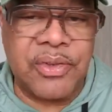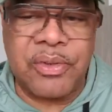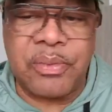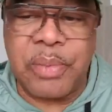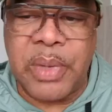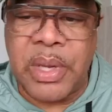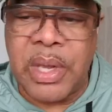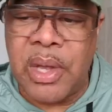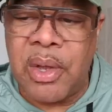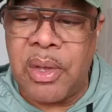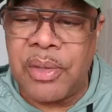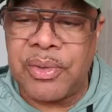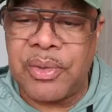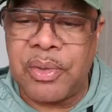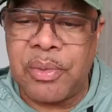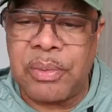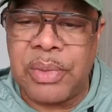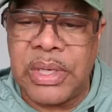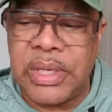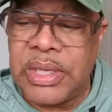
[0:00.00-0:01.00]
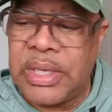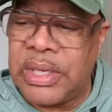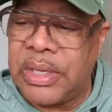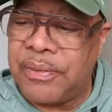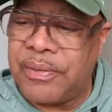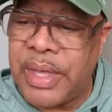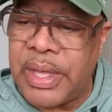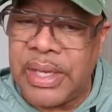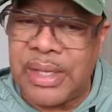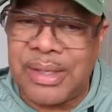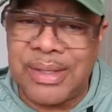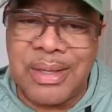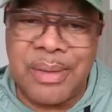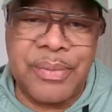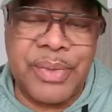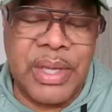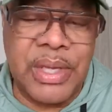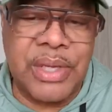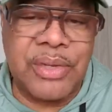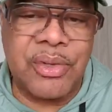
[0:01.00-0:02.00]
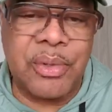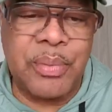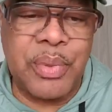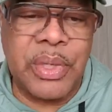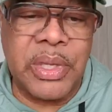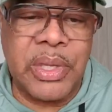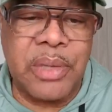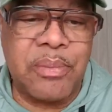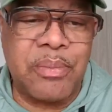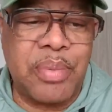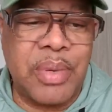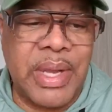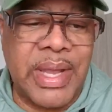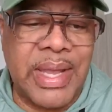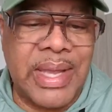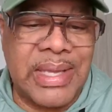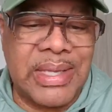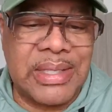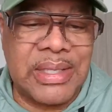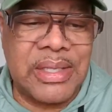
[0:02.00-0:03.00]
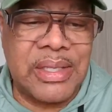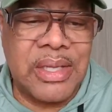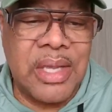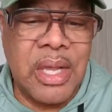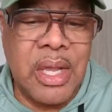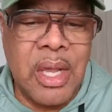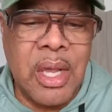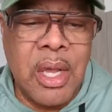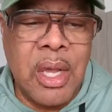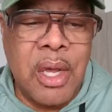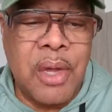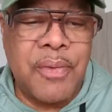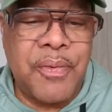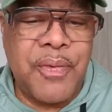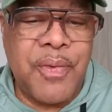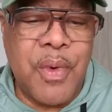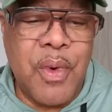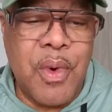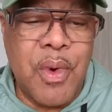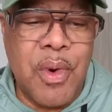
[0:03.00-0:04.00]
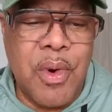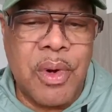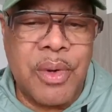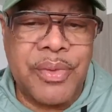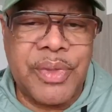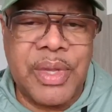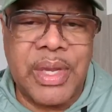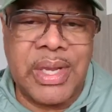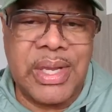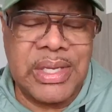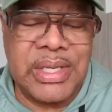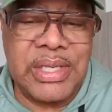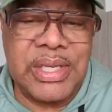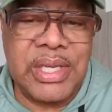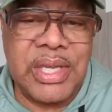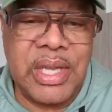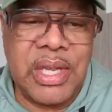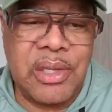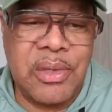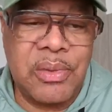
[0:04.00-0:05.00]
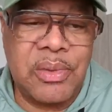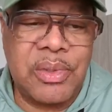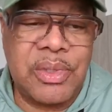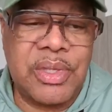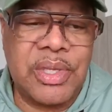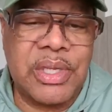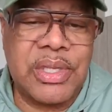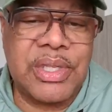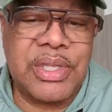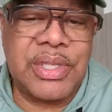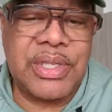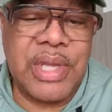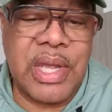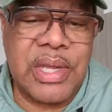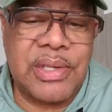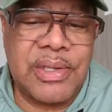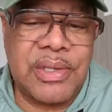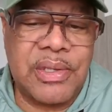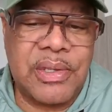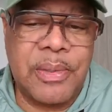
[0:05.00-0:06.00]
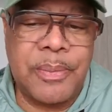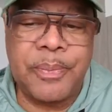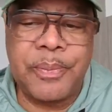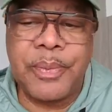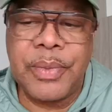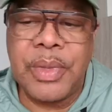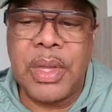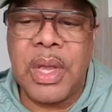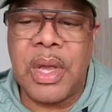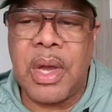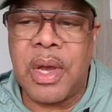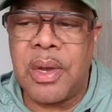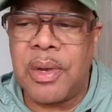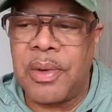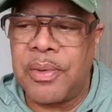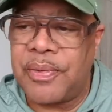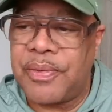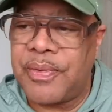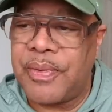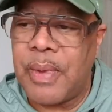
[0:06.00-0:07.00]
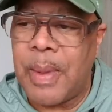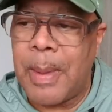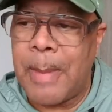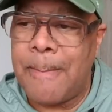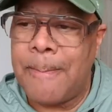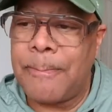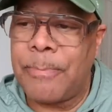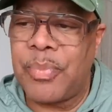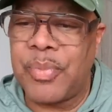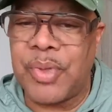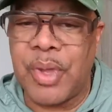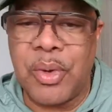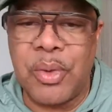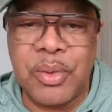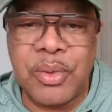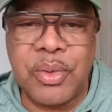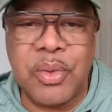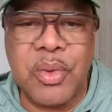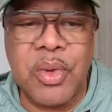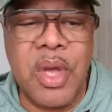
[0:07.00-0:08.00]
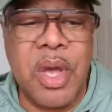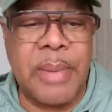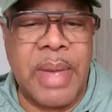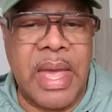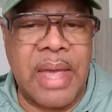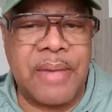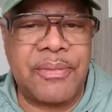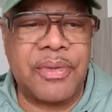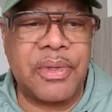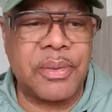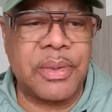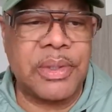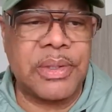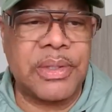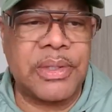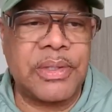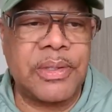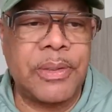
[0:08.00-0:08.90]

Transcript: But I also believe that some things are put in place for the continued success of those who come after us.